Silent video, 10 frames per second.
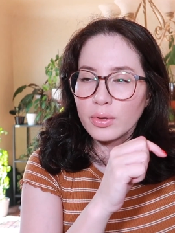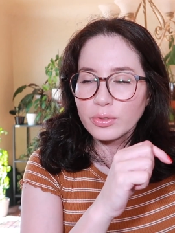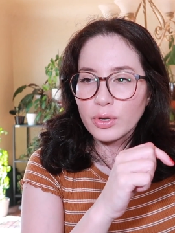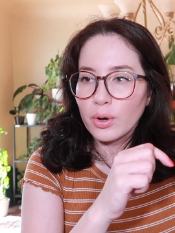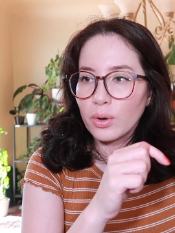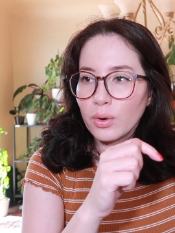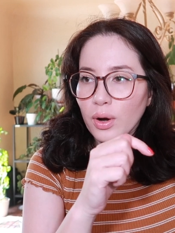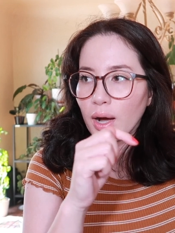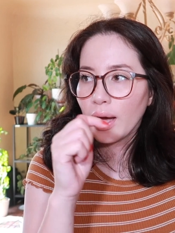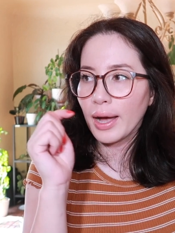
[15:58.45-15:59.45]
So
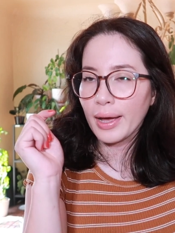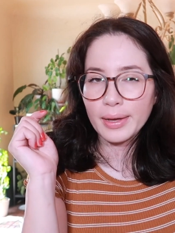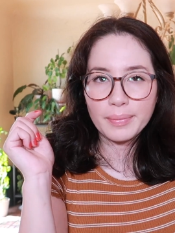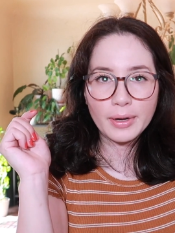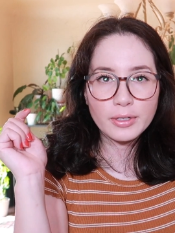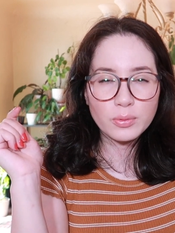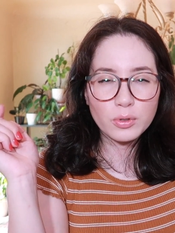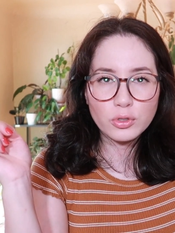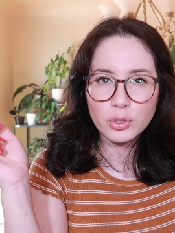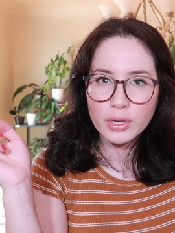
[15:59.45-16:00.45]
I might as
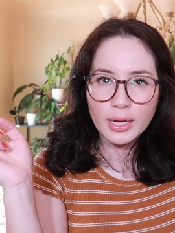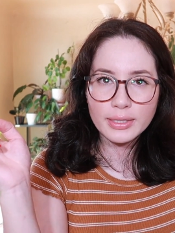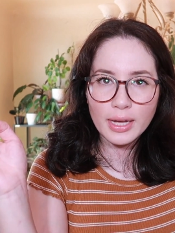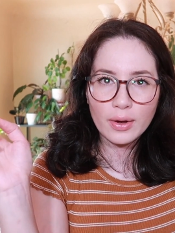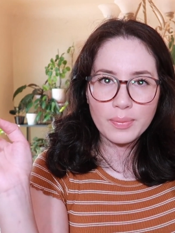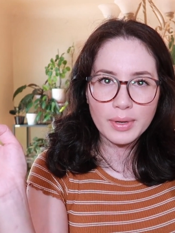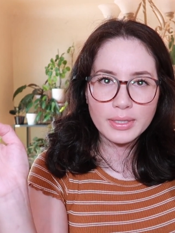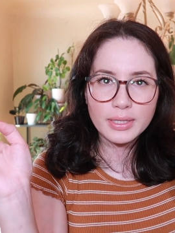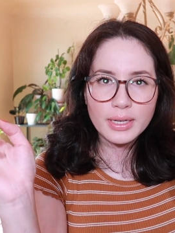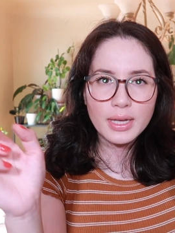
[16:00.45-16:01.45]
well show you guys how I
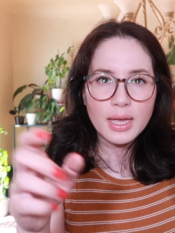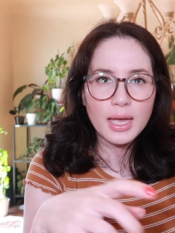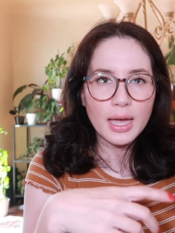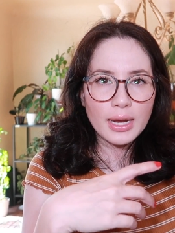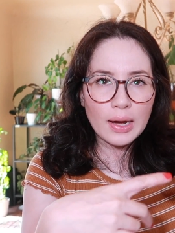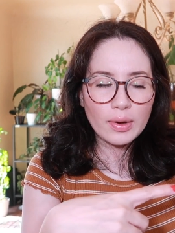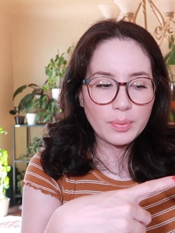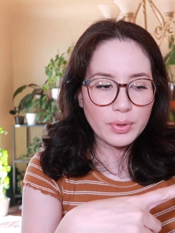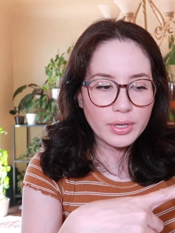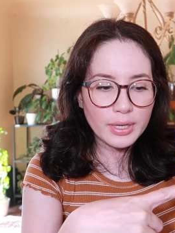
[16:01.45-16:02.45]
mix it and how I
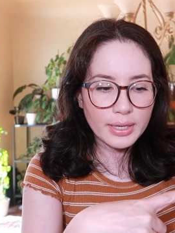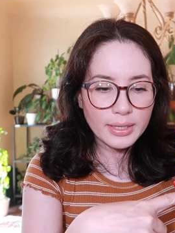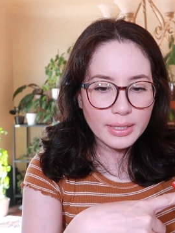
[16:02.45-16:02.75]
put it in